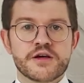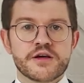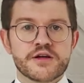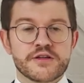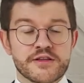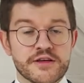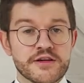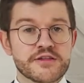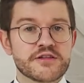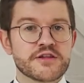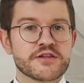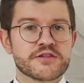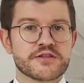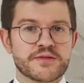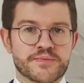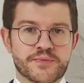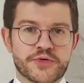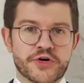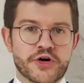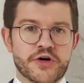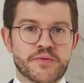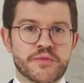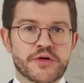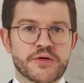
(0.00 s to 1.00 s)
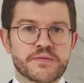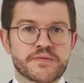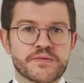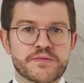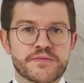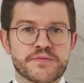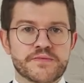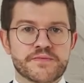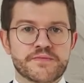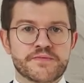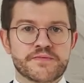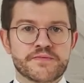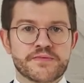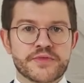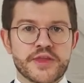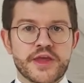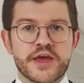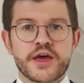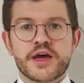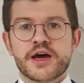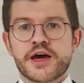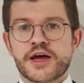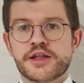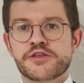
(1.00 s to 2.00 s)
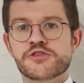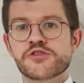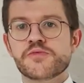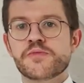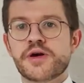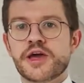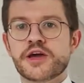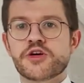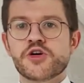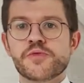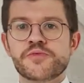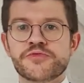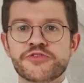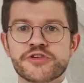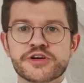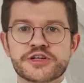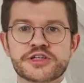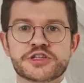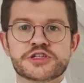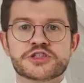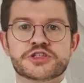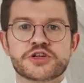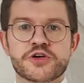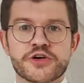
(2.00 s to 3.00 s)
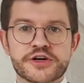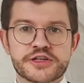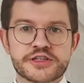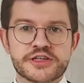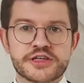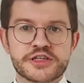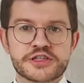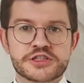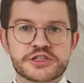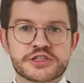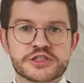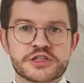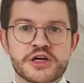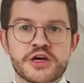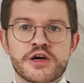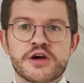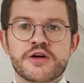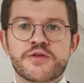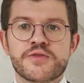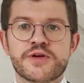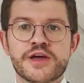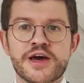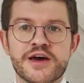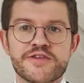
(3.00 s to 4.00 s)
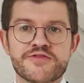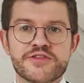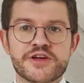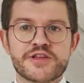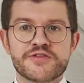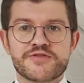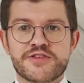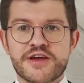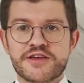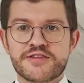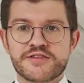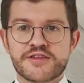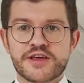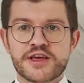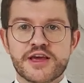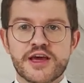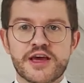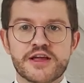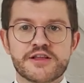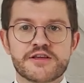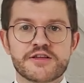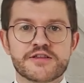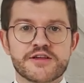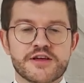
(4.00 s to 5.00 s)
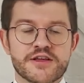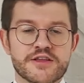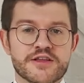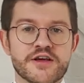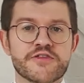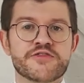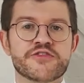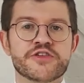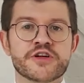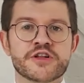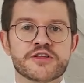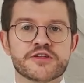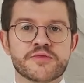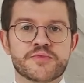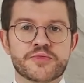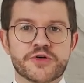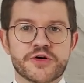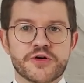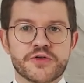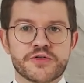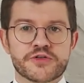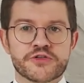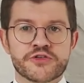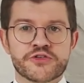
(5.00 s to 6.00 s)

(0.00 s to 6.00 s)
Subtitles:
This is a problem. And to make up for this shortage, we have investigated a different approach.